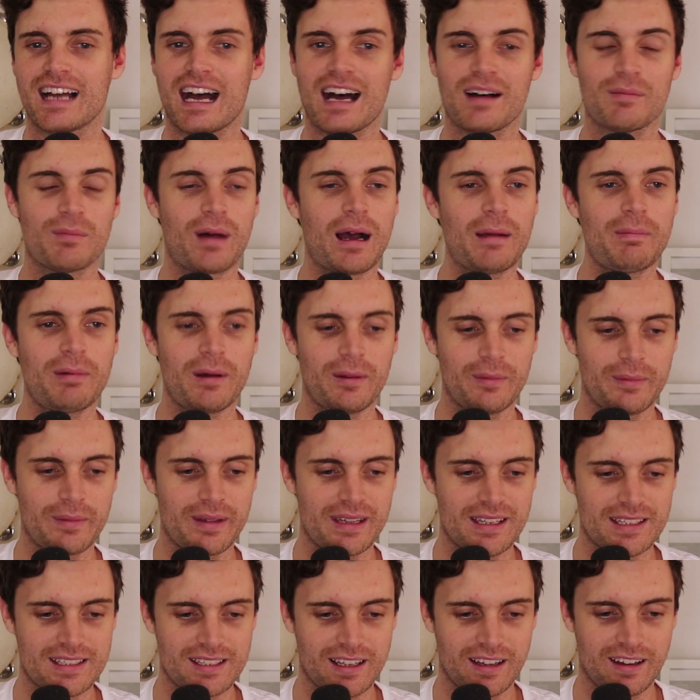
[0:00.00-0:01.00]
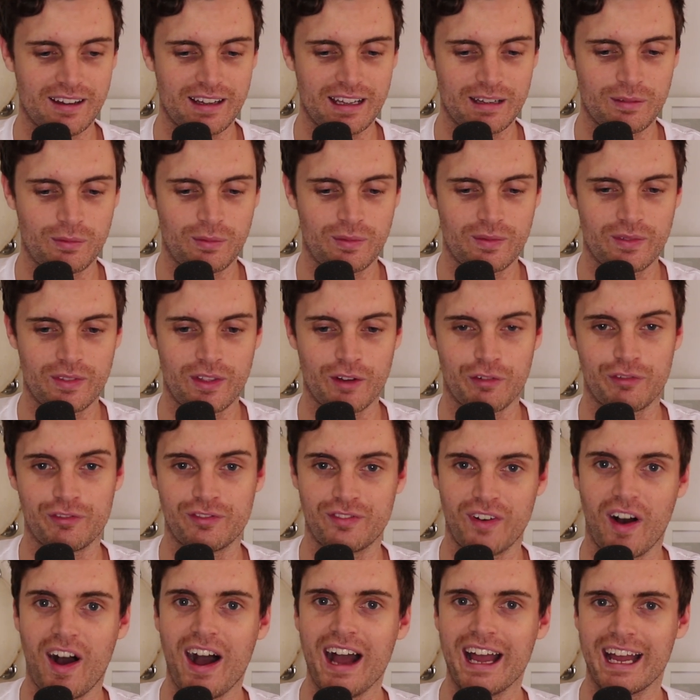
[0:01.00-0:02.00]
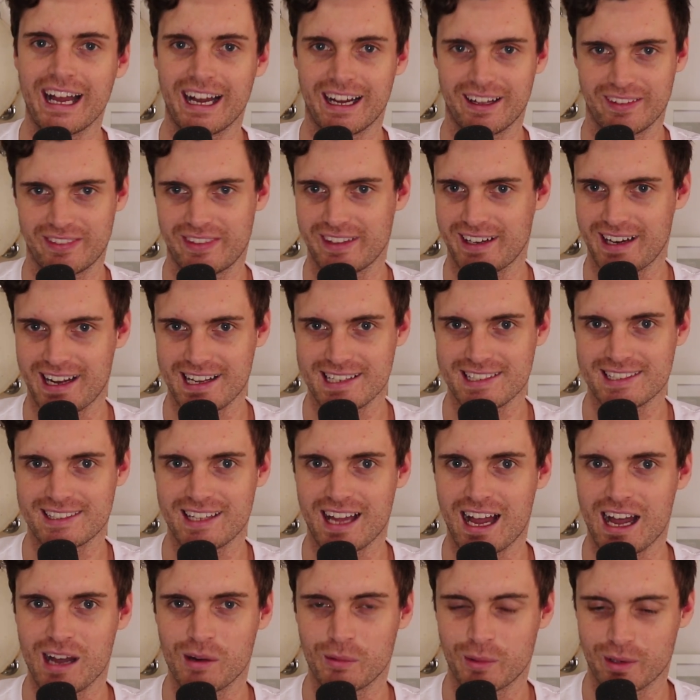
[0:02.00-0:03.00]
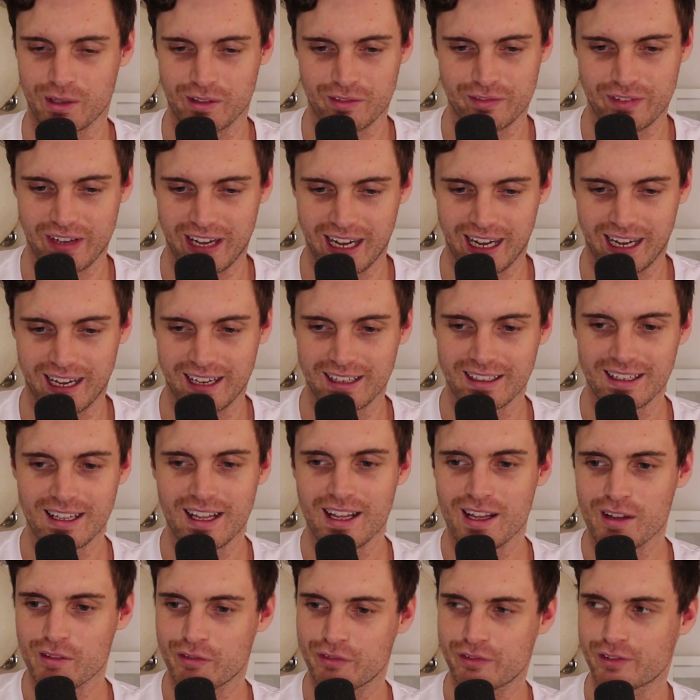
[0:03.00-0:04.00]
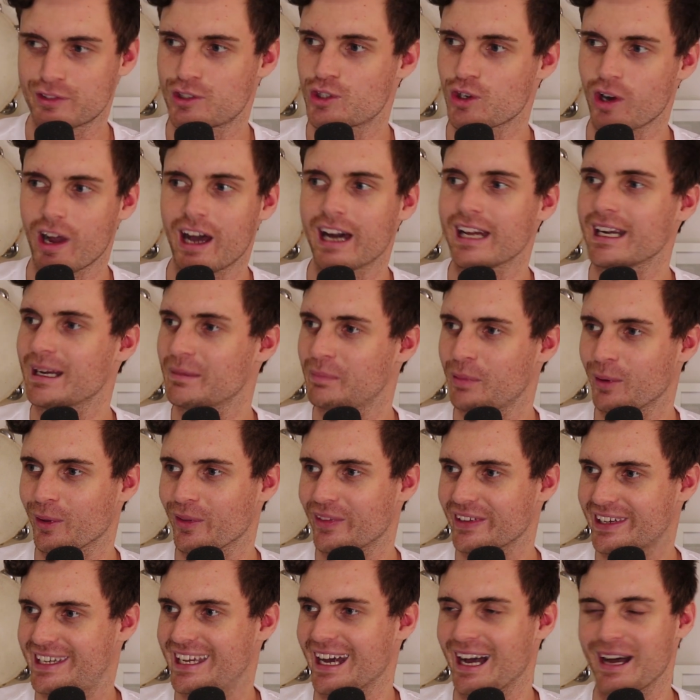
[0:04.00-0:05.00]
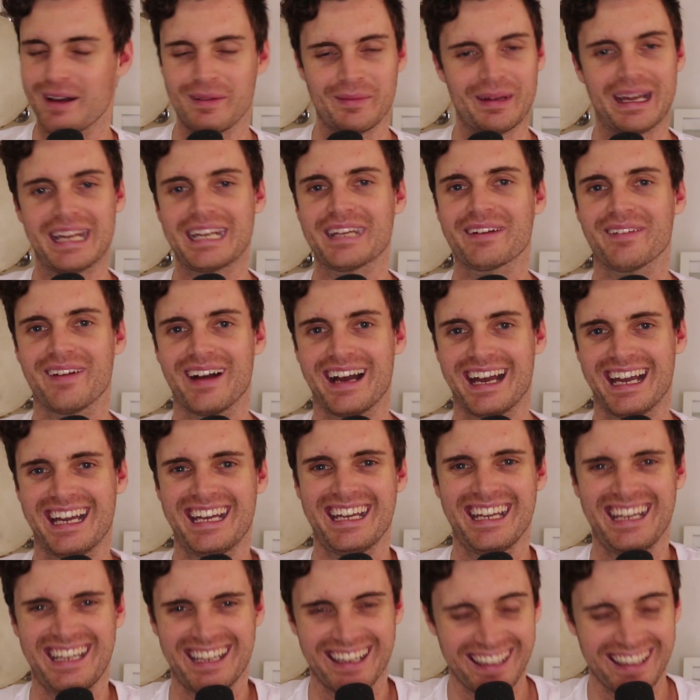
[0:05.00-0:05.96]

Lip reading: Now, my problem is the fire that I start would have dried up all the gum anyway.